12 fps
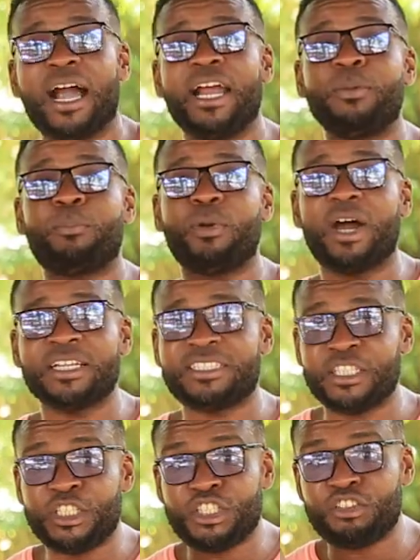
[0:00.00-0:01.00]
And the, process,
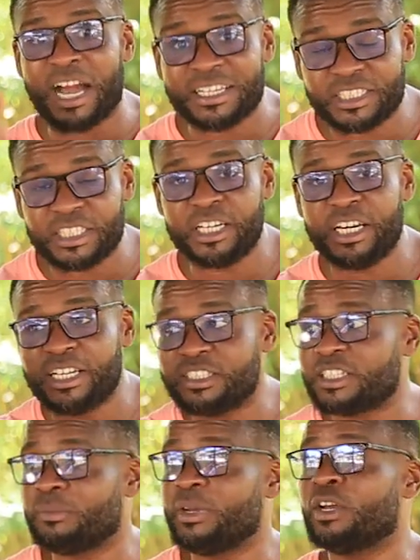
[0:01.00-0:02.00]
the strategy needs
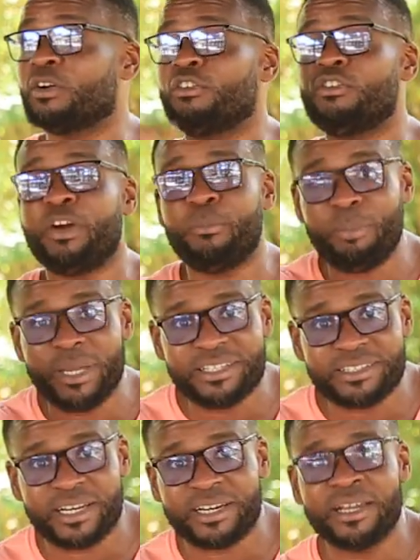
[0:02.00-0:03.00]
to be
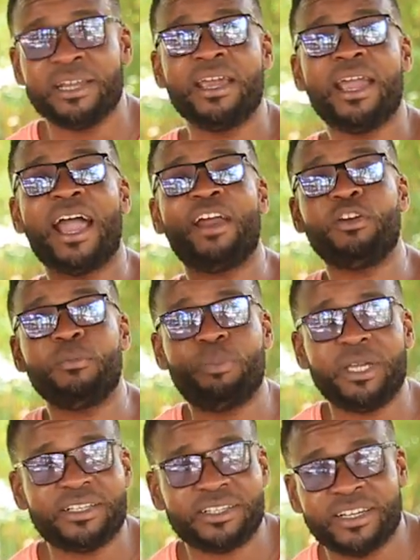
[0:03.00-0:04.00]
repeated and
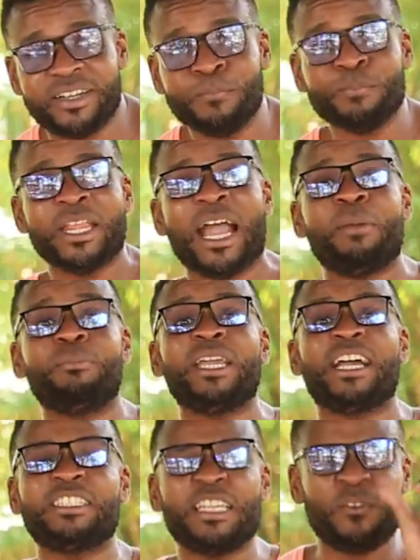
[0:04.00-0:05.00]
repeated and
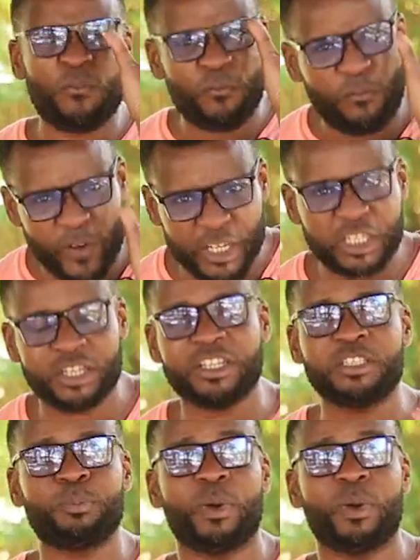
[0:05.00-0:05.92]
be as efficient as